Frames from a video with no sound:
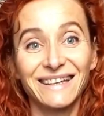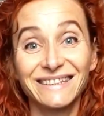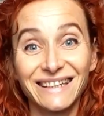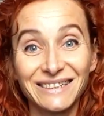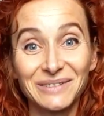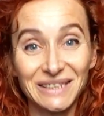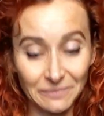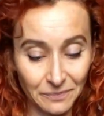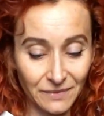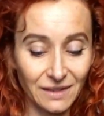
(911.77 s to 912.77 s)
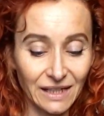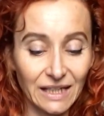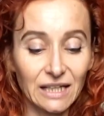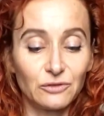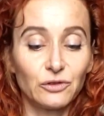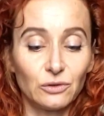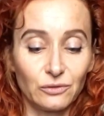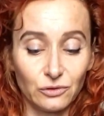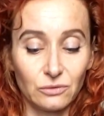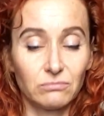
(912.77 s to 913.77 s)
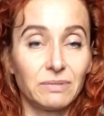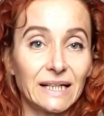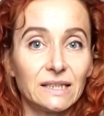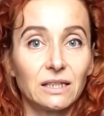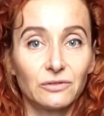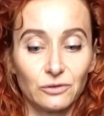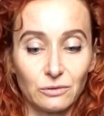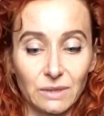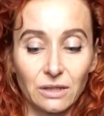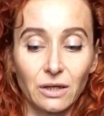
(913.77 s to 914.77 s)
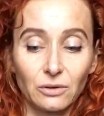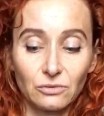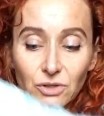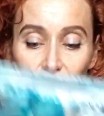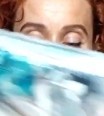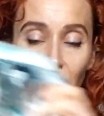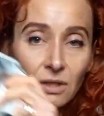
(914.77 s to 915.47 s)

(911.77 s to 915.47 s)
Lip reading: And the other one, again, for lining for my coats,